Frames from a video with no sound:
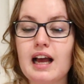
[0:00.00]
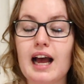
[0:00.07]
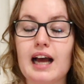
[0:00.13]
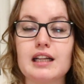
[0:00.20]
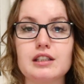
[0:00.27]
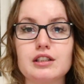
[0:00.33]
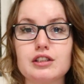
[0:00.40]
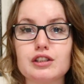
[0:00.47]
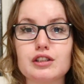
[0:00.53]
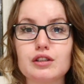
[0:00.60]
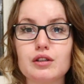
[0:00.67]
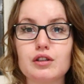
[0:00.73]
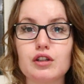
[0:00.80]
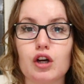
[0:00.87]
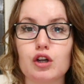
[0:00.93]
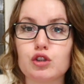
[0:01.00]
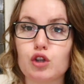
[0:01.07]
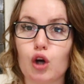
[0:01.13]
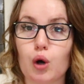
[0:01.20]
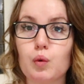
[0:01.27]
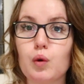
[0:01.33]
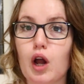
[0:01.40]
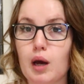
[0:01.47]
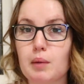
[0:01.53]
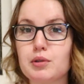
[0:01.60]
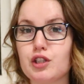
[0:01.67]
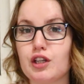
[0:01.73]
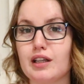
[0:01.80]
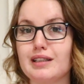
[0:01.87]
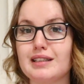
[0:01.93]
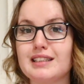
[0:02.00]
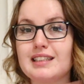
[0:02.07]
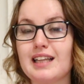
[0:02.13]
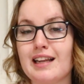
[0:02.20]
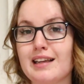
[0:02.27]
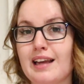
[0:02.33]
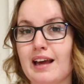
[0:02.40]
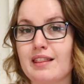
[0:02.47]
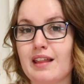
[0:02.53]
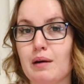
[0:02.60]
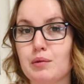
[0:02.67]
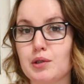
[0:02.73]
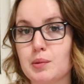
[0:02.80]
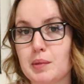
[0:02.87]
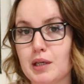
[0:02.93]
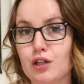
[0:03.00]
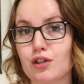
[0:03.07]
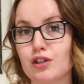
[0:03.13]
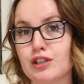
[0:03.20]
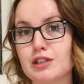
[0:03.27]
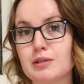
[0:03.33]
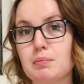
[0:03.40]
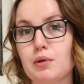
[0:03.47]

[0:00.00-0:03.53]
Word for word: and like goal options, then yeah, that would be good.